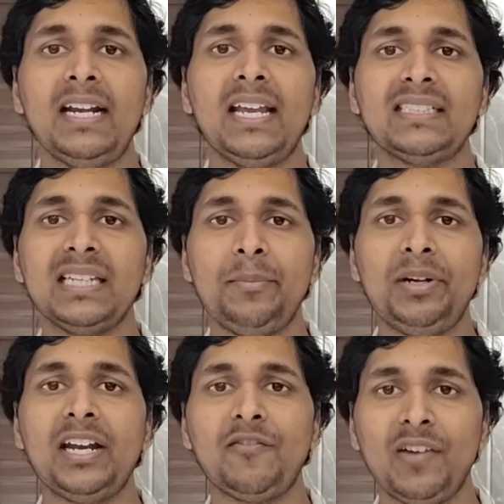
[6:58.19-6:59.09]
it has
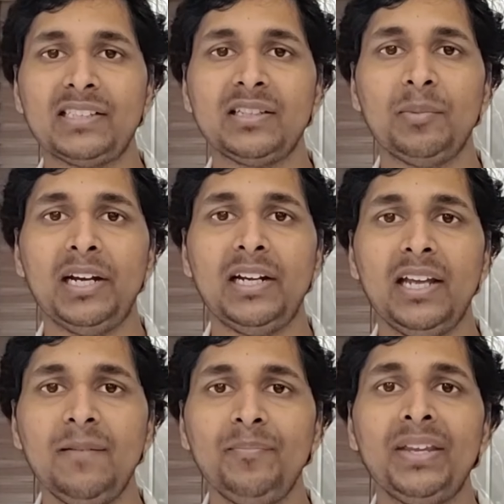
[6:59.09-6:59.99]
limited
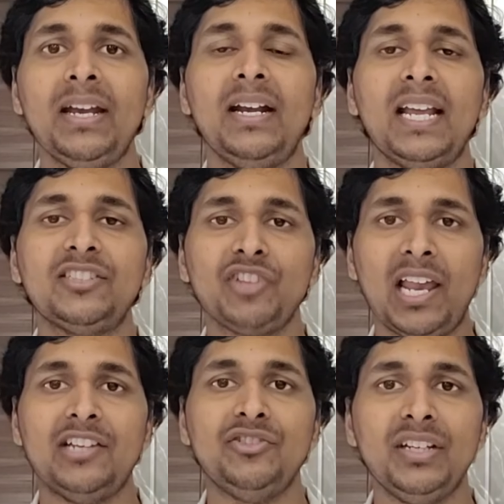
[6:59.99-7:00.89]
flexibility, it has
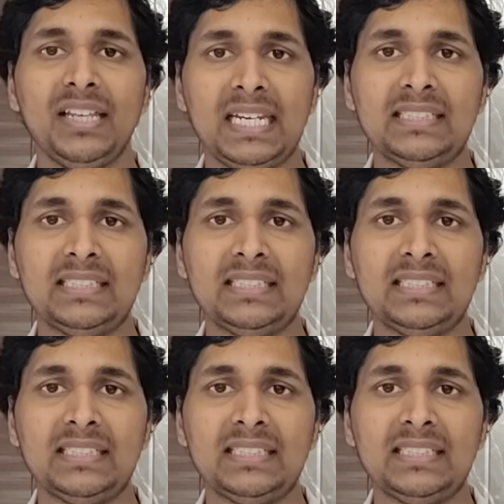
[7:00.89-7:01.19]
challenging